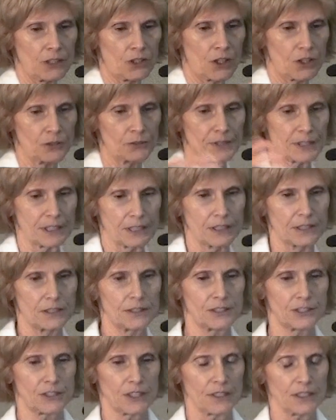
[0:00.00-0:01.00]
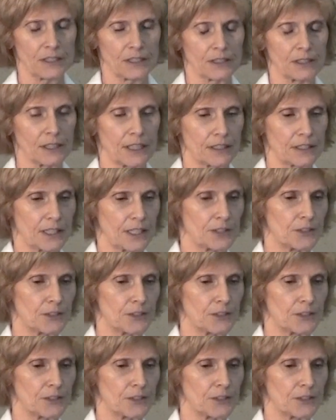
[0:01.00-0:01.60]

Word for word: They're already stunted at,